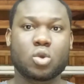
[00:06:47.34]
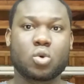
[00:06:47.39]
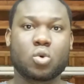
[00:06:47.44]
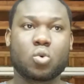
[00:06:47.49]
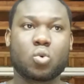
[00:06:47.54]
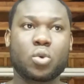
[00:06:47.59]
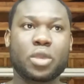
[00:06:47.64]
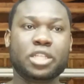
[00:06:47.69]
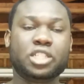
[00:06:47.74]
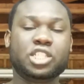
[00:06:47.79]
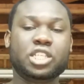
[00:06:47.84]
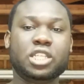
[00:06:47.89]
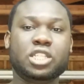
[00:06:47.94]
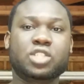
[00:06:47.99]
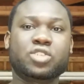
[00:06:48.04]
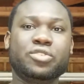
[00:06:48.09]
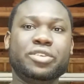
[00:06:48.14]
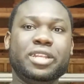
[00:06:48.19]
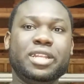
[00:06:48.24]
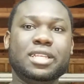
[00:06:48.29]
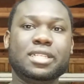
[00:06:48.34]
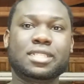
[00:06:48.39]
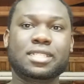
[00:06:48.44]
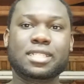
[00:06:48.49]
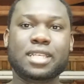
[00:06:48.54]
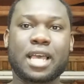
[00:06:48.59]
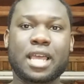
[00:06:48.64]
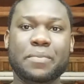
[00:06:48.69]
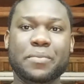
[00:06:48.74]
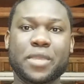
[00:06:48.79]
which is really
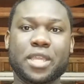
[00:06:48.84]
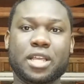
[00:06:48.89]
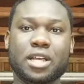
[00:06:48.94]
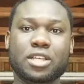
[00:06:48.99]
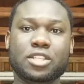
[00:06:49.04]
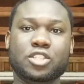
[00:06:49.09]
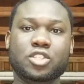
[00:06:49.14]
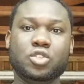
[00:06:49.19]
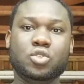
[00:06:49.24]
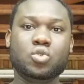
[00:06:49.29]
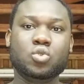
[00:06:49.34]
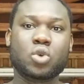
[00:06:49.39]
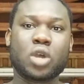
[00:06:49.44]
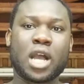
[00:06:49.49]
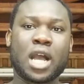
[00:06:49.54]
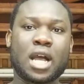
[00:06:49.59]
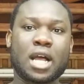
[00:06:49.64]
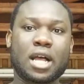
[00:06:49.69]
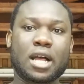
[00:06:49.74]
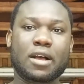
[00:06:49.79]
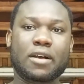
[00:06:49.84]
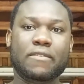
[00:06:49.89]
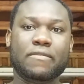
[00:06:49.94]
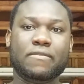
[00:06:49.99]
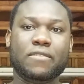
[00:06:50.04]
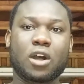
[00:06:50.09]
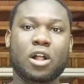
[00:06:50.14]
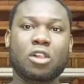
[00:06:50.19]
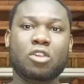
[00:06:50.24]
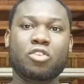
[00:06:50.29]
sad because you have
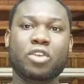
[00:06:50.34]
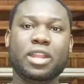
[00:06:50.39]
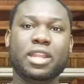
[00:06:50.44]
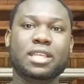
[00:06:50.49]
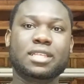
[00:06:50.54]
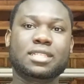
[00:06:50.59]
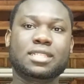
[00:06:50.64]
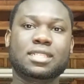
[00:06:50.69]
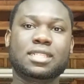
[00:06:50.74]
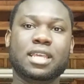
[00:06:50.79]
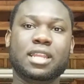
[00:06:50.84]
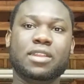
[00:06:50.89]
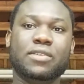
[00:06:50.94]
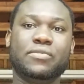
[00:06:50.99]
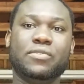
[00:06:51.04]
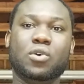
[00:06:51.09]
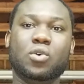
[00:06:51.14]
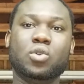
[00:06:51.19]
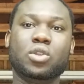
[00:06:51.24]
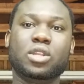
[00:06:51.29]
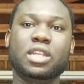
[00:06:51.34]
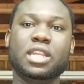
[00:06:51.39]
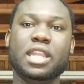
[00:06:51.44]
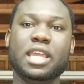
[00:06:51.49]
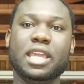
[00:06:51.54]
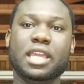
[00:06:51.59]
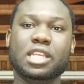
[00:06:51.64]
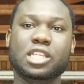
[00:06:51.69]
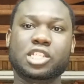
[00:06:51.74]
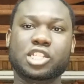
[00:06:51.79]
already set the
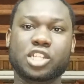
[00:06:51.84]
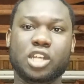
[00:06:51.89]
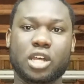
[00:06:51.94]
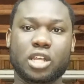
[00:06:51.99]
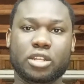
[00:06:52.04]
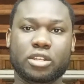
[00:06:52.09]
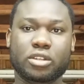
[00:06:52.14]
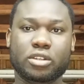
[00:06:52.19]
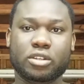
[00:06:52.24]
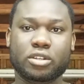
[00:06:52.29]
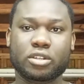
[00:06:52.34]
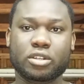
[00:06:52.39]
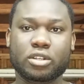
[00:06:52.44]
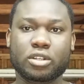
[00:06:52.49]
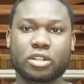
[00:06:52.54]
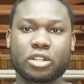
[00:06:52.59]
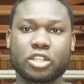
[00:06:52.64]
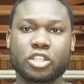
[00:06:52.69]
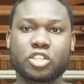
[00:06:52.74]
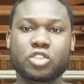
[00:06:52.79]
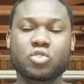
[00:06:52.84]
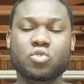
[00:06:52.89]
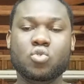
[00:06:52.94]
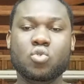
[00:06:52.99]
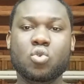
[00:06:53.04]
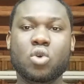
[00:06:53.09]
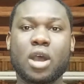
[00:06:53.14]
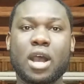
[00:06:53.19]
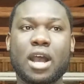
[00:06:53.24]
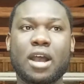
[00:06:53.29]
foundation.
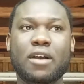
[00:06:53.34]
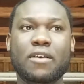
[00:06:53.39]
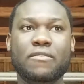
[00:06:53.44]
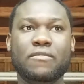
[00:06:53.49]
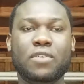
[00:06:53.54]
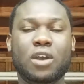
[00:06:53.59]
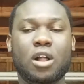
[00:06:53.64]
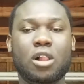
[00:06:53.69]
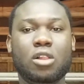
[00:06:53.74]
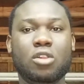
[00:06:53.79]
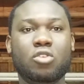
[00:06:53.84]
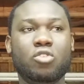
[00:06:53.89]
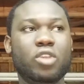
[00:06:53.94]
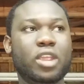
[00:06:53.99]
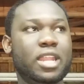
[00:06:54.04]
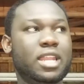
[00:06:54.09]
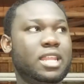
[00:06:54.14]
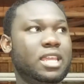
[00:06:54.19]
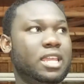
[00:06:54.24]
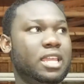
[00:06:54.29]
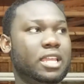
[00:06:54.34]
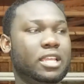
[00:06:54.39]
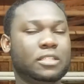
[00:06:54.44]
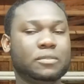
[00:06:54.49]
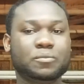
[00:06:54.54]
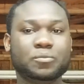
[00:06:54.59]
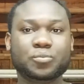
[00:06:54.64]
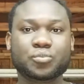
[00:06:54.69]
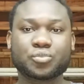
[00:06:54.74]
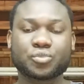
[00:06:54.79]
You have already
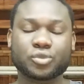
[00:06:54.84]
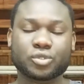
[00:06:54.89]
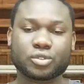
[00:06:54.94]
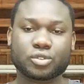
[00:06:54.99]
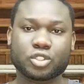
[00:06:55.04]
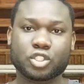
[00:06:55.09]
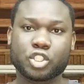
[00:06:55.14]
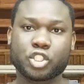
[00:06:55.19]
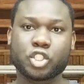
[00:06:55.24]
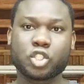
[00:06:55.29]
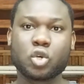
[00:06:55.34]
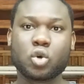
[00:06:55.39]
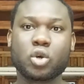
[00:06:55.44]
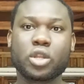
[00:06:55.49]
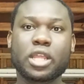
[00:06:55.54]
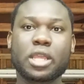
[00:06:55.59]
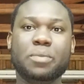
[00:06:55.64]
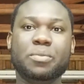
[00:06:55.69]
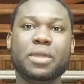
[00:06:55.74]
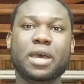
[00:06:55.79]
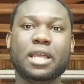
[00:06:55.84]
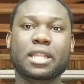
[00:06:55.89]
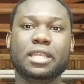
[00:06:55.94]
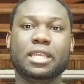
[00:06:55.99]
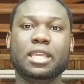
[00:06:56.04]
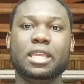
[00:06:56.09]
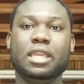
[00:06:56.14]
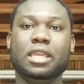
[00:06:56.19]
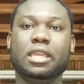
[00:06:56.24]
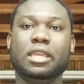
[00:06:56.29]
showed them that,
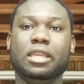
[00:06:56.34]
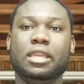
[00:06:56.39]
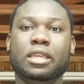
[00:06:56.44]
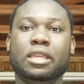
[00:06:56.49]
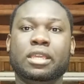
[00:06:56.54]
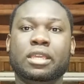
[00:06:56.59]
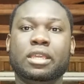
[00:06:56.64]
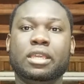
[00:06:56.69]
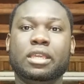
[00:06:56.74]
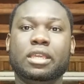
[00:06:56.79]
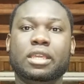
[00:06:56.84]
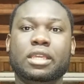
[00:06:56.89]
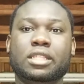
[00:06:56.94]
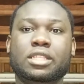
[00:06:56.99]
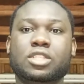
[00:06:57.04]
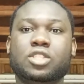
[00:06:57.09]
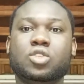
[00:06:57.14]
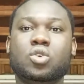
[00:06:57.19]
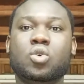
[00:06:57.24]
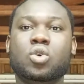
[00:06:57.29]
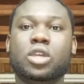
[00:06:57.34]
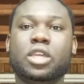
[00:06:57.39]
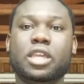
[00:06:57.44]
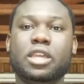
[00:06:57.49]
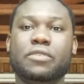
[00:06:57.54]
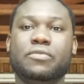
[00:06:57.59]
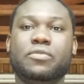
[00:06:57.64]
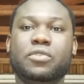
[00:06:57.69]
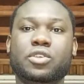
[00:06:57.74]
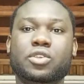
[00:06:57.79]
hey, it is
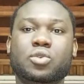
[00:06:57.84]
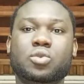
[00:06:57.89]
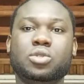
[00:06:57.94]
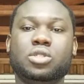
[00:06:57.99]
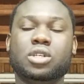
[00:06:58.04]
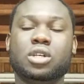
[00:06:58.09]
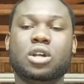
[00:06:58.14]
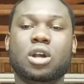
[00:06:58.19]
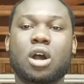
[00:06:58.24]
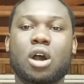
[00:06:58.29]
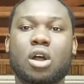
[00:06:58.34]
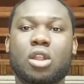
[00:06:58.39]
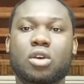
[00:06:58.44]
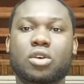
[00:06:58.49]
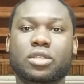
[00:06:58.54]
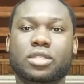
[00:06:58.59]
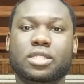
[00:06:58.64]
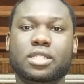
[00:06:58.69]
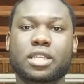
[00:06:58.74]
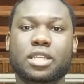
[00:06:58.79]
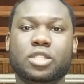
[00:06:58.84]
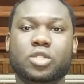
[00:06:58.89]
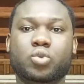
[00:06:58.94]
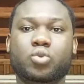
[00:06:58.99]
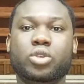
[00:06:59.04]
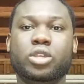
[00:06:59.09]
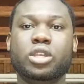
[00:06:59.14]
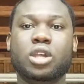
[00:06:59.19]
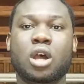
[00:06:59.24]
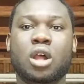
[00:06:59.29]
okay for you to call us this.
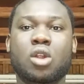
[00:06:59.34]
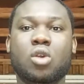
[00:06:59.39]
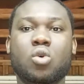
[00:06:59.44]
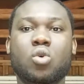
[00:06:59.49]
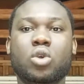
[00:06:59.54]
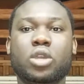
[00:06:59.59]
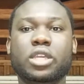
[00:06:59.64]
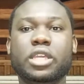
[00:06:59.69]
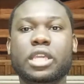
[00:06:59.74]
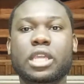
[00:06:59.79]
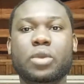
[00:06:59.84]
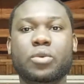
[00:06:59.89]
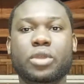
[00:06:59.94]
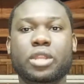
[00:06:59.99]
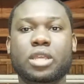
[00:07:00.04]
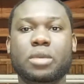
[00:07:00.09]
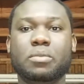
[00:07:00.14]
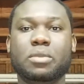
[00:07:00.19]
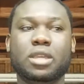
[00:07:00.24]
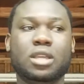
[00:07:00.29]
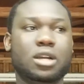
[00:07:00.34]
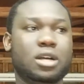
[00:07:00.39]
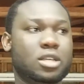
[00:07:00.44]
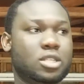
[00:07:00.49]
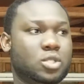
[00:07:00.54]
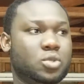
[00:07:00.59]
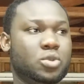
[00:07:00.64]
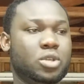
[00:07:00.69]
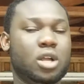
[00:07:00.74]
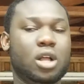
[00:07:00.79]
We are okay with it
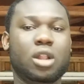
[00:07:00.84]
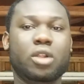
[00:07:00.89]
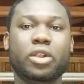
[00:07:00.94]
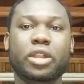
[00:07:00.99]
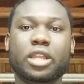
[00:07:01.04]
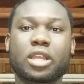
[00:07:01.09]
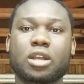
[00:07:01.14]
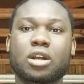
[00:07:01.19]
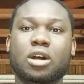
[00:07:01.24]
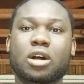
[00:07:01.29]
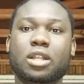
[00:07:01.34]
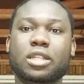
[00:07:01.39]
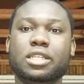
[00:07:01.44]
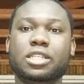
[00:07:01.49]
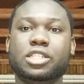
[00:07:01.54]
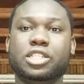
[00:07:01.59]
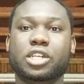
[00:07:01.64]
because we already call each